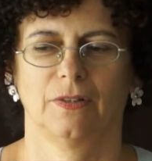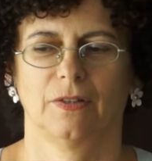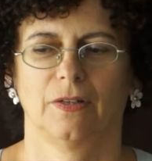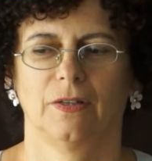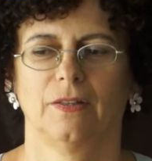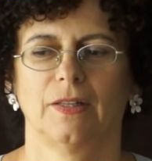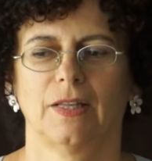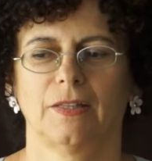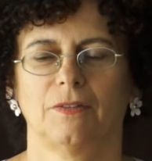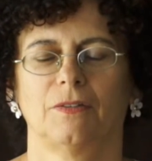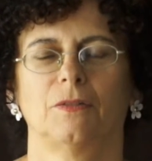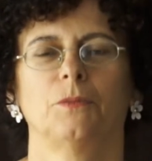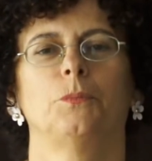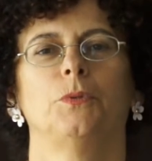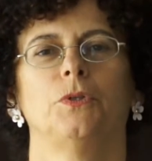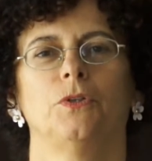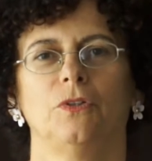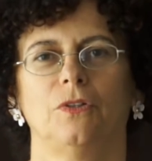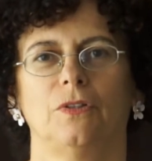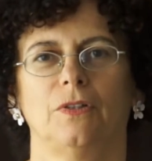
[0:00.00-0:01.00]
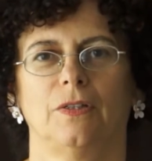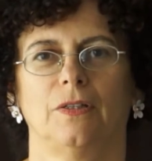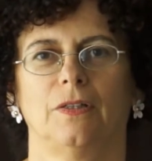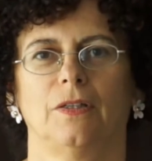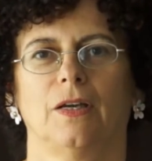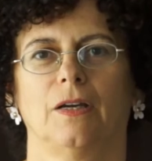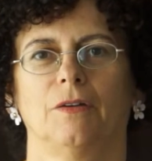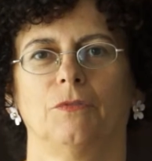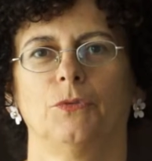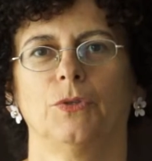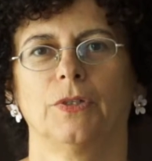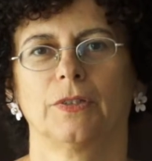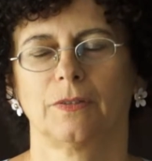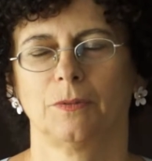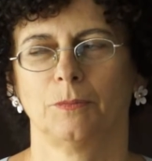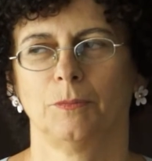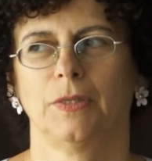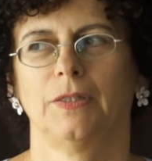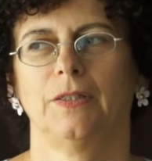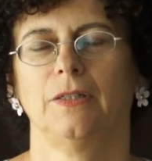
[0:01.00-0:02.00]
And that's the beauty. I've worked
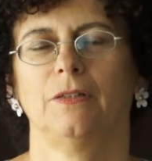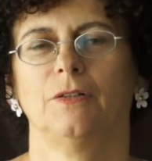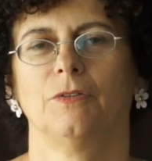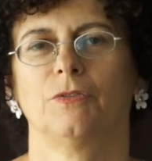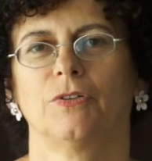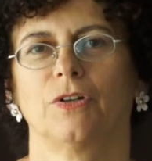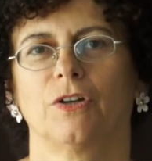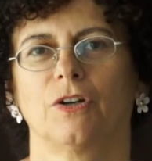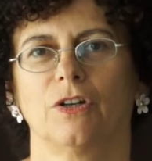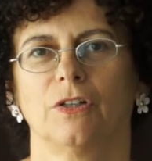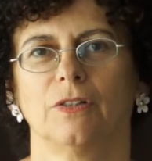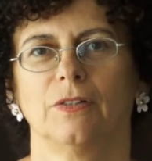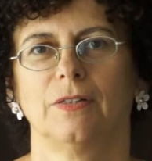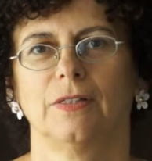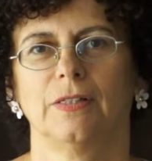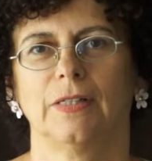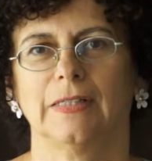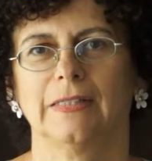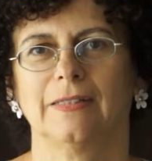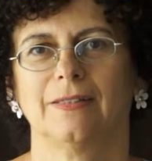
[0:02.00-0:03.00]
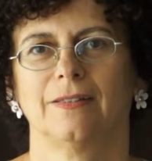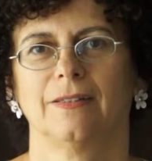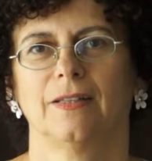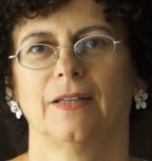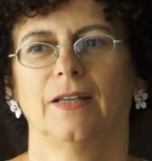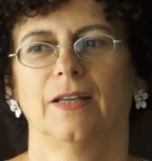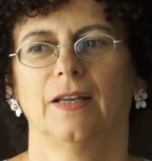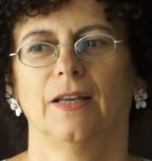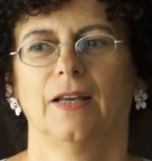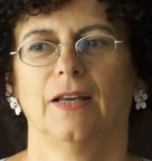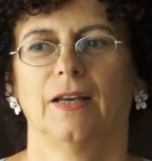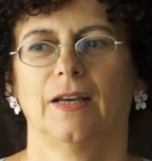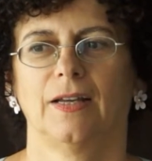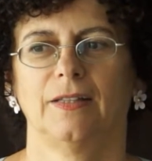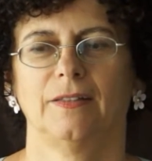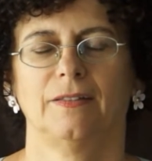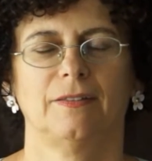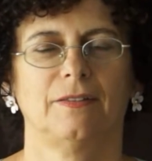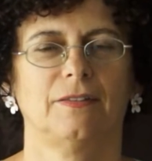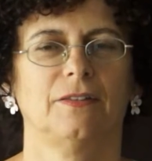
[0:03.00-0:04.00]
in many different continents,
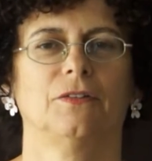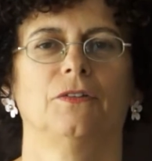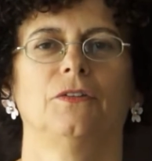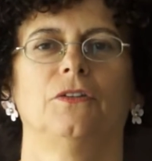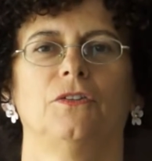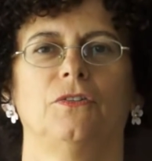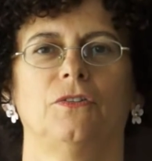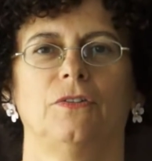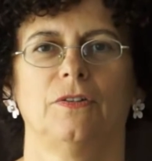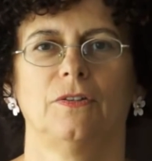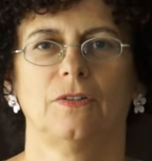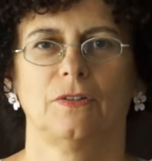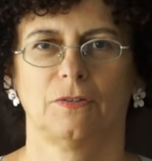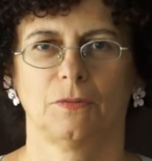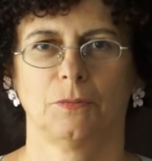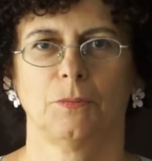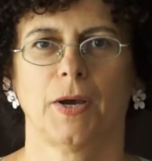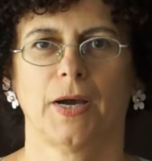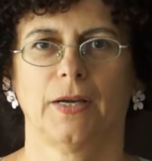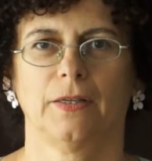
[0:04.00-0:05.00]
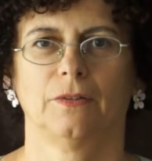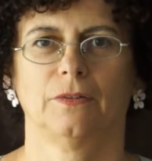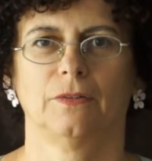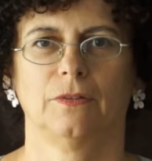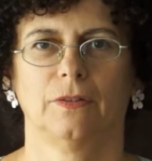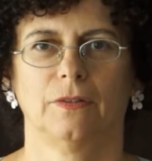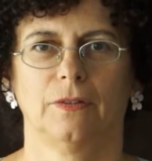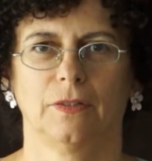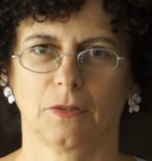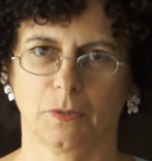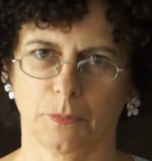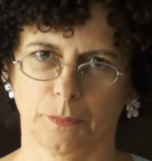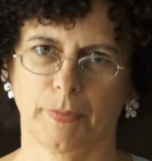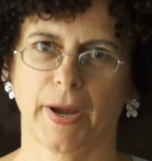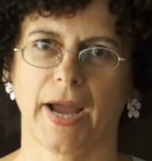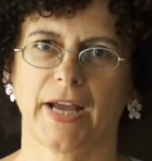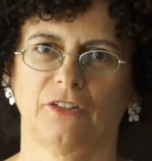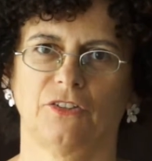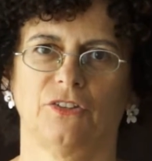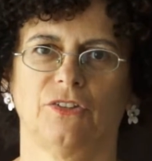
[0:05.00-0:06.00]
and still you see the smile and the
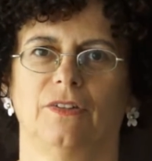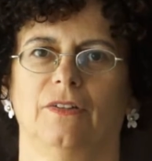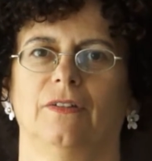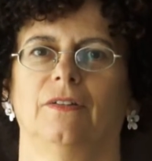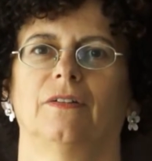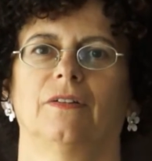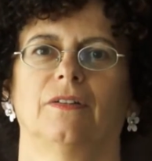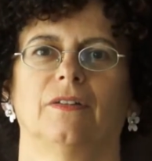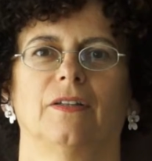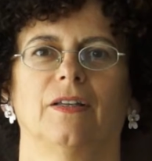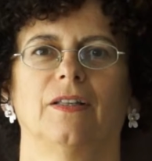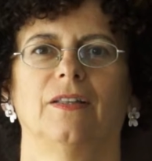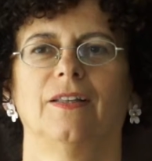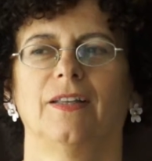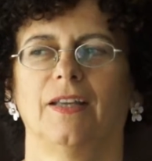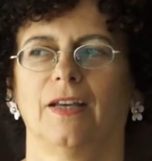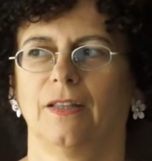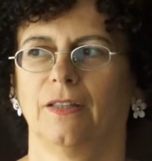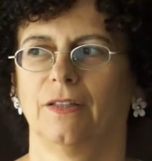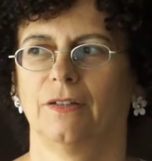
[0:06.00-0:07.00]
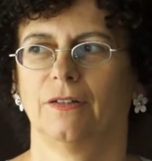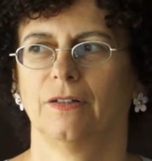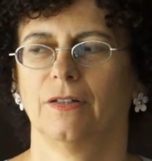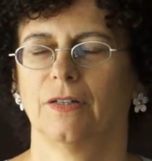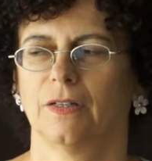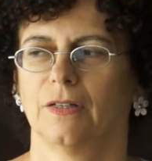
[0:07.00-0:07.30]
compassion in the other.